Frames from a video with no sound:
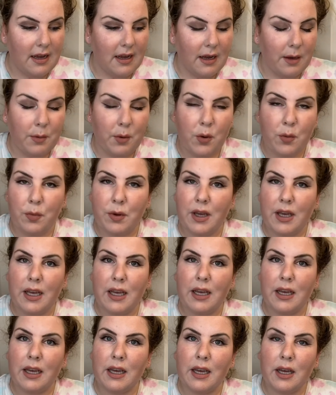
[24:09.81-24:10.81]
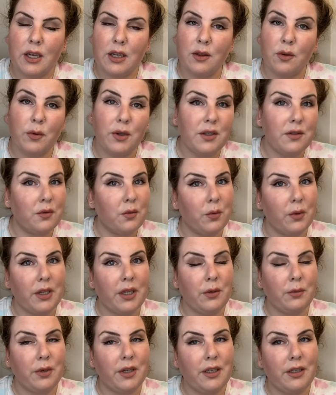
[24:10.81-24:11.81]
I'm hoping the rest of
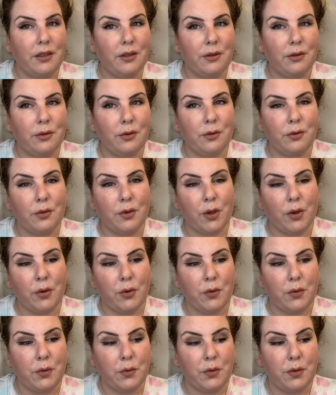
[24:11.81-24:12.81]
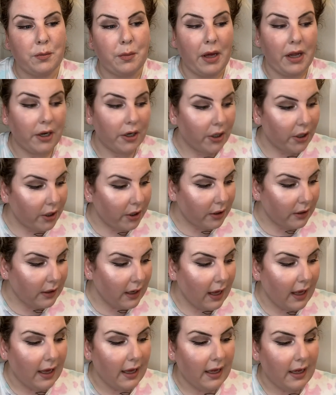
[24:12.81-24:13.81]
2022 goes better.
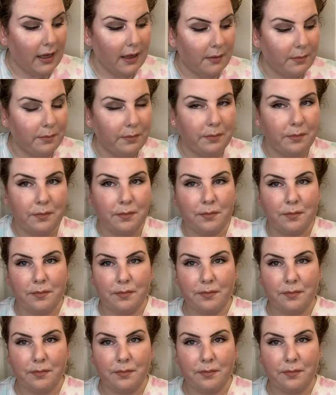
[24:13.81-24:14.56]
Um,